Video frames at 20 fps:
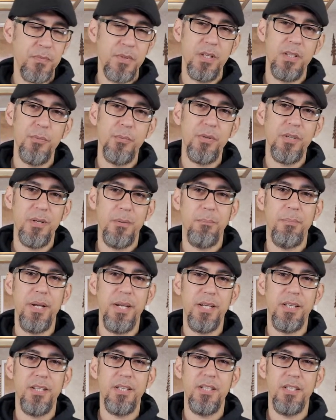And then we're gonna
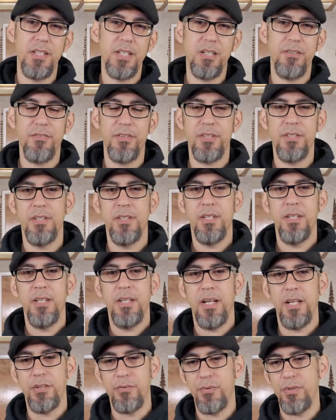bake it in the oven
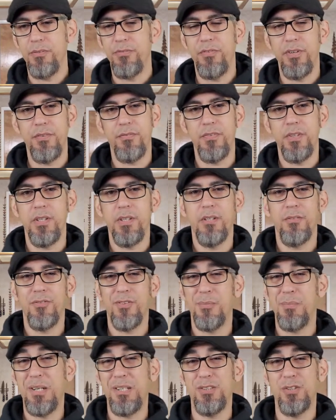at 350
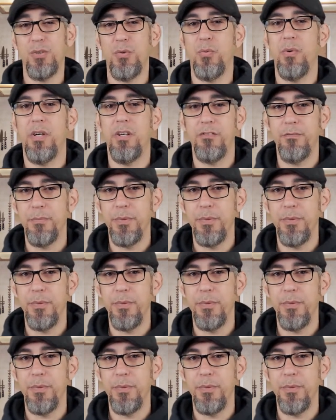for about 12